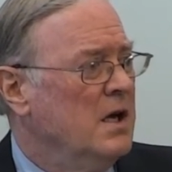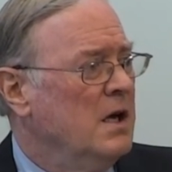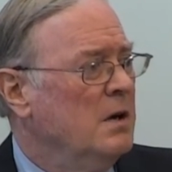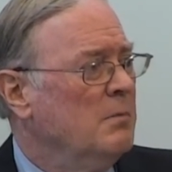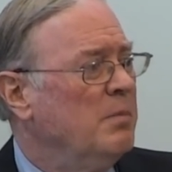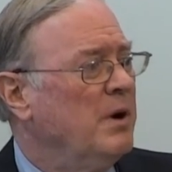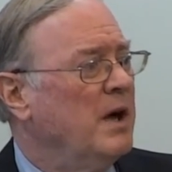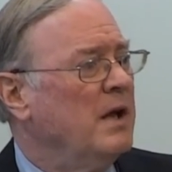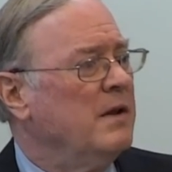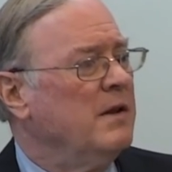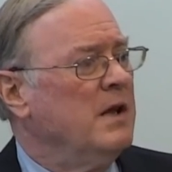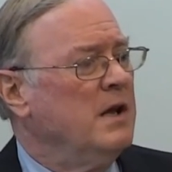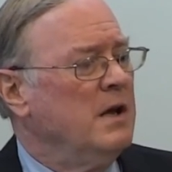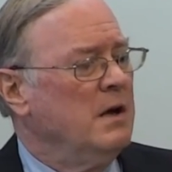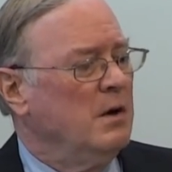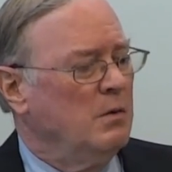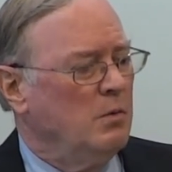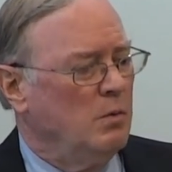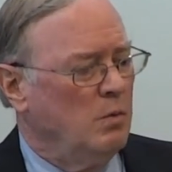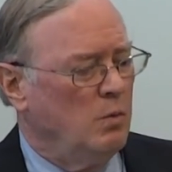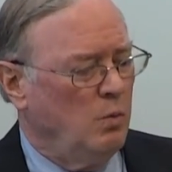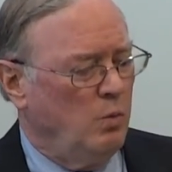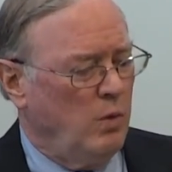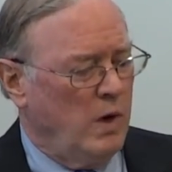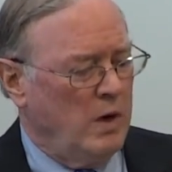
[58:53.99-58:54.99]
But
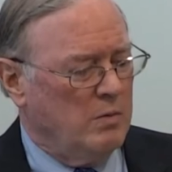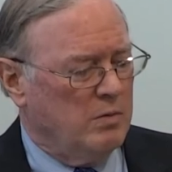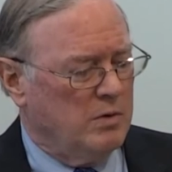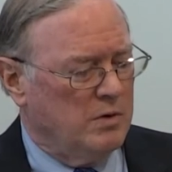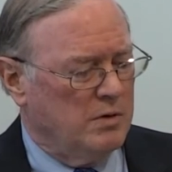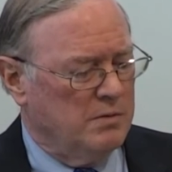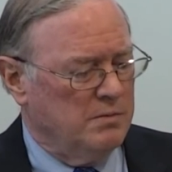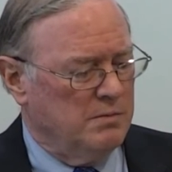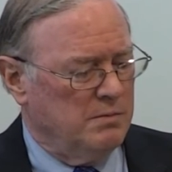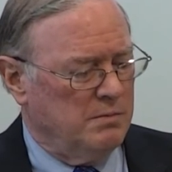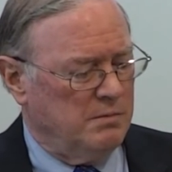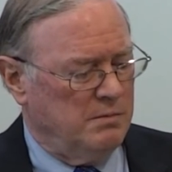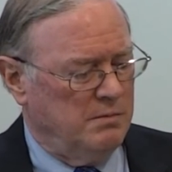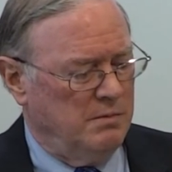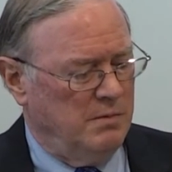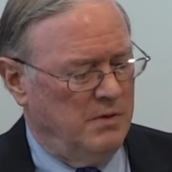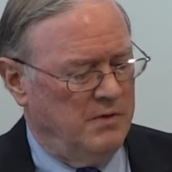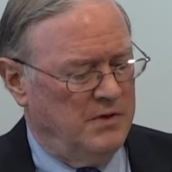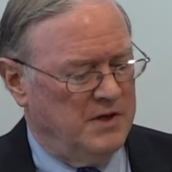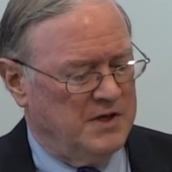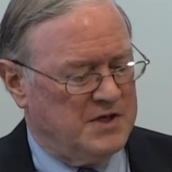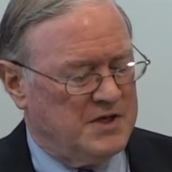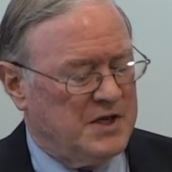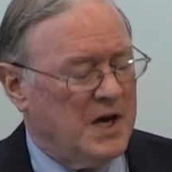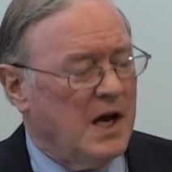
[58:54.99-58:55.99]

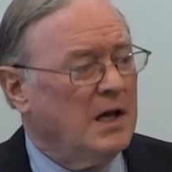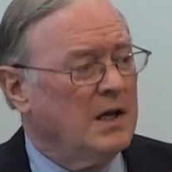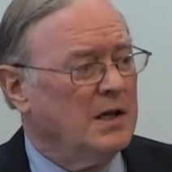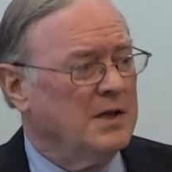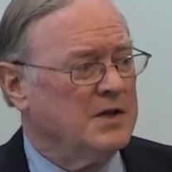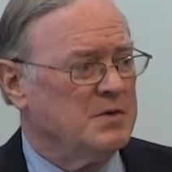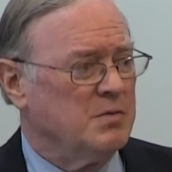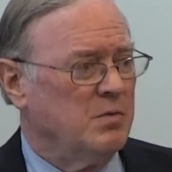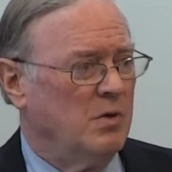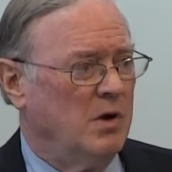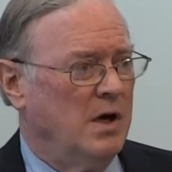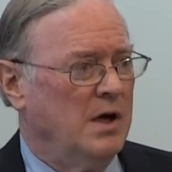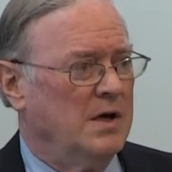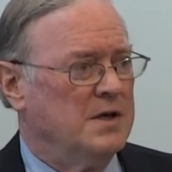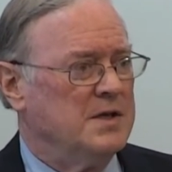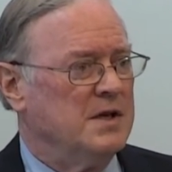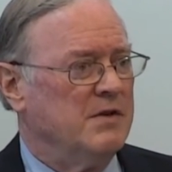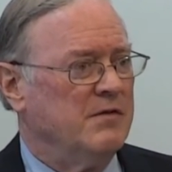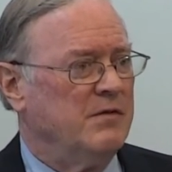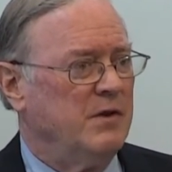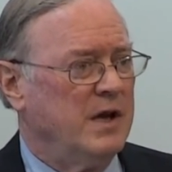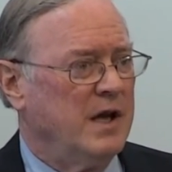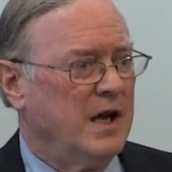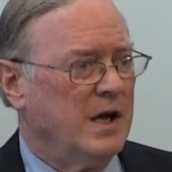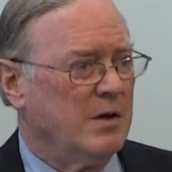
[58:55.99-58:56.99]
the solace was, if
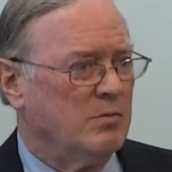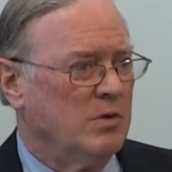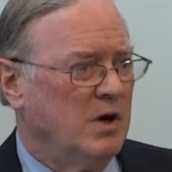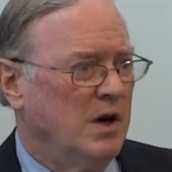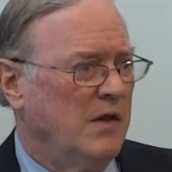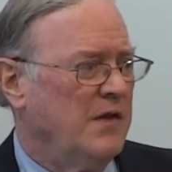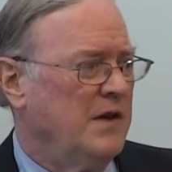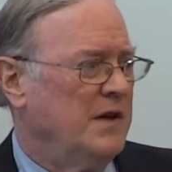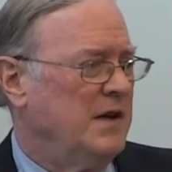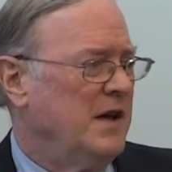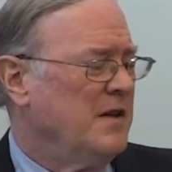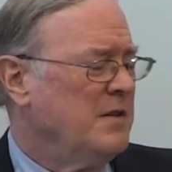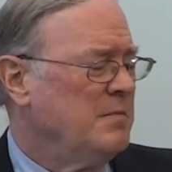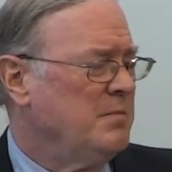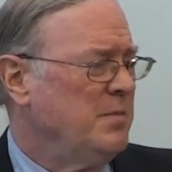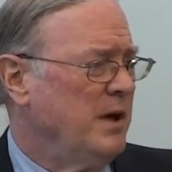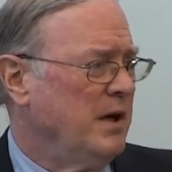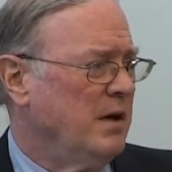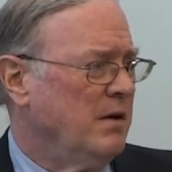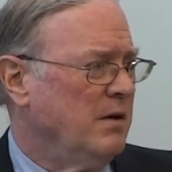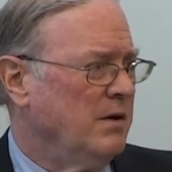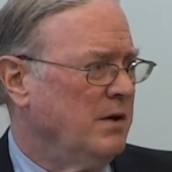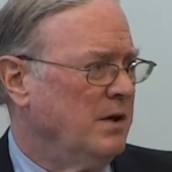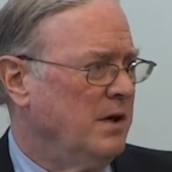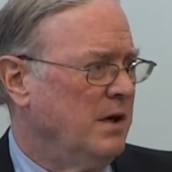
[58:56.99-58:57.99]
we got rid of the death
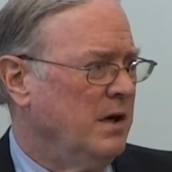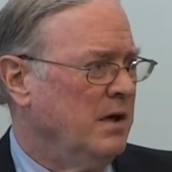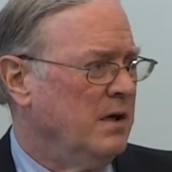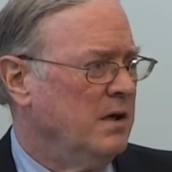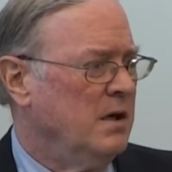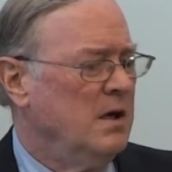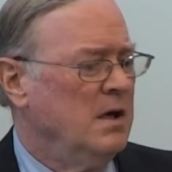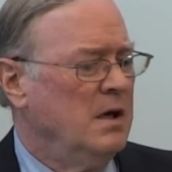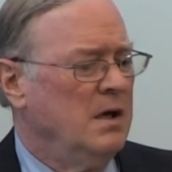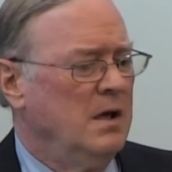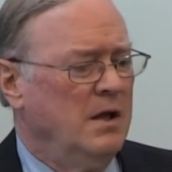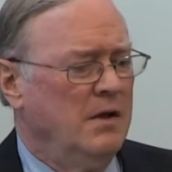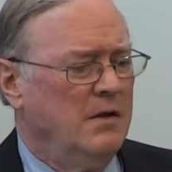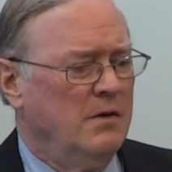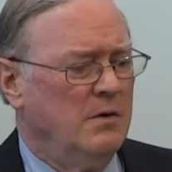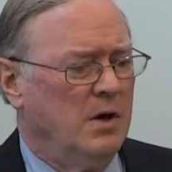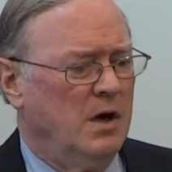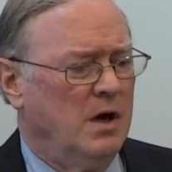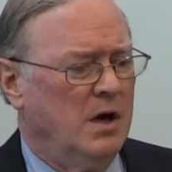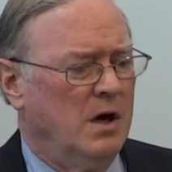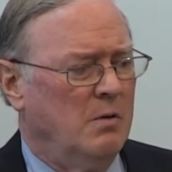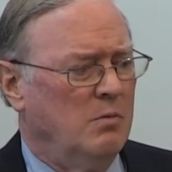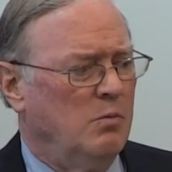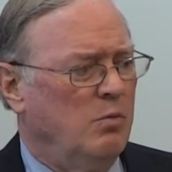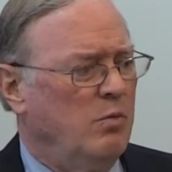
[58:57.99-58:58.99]
penalty,
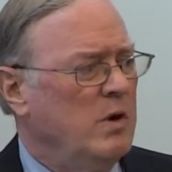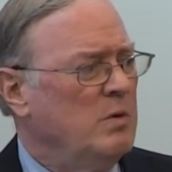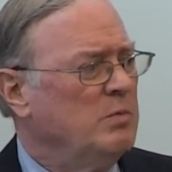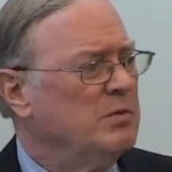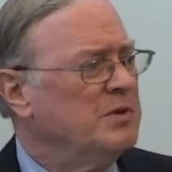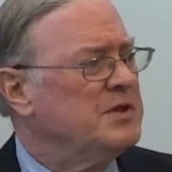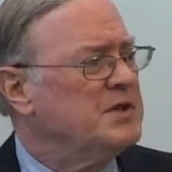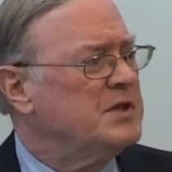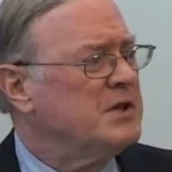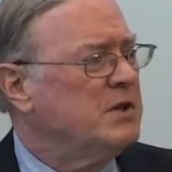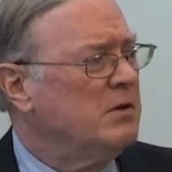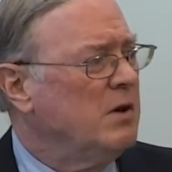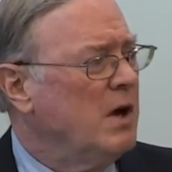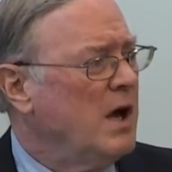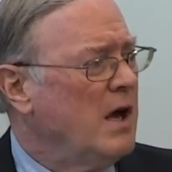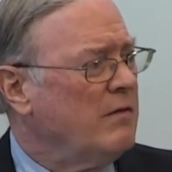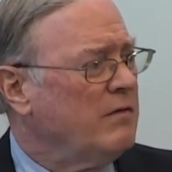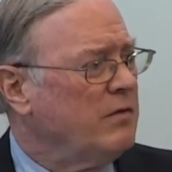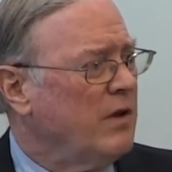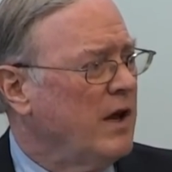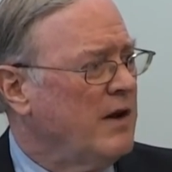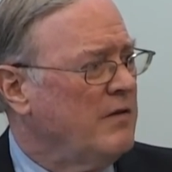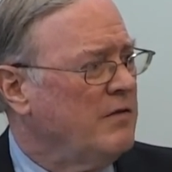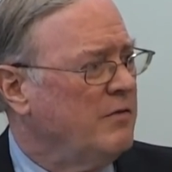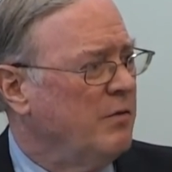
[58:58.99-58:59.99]
we would still have life